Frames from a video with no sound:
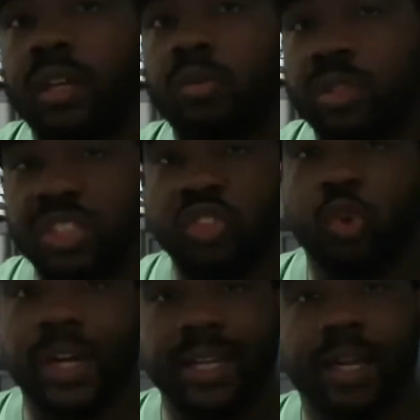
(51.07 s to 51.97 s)
which is
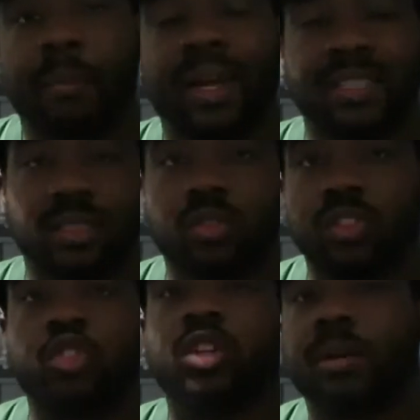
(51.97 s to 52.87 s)
great. I'm actually going
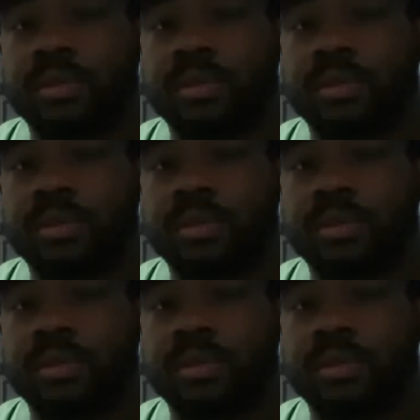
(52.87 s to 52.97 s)
to drop